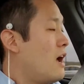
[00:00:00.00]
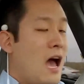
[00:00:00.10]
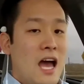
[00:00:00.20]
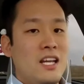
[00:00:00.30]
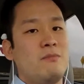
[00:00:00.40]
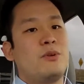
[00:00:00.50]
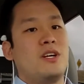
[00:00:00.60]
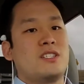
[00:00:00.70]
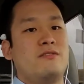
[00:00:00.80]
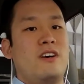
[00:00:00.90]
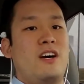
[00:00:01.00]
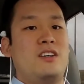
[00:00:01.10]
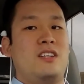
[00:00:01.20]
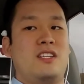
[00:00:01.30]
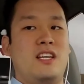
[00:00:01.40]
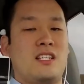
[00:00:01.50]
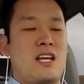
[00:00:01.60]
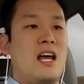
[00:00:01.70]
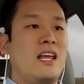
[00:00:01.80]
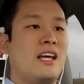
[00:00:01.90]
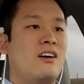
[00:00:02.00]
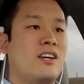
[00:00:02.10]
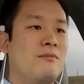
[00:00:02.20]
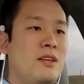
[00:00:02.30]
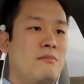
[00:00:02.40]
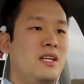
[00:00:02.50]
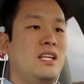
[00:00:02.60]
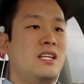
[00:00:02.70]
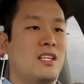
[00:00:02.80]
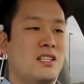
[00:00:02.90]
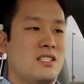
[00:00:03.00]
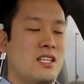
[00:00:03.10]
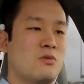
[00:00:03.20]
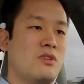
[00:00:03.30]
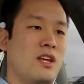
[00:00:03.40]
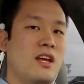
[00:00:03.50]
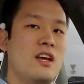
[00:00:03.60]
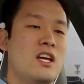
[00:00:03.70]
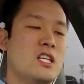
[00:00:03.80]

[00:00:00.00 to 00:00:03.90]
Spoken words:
adding production value to things. I like how Gimlet Media does things where they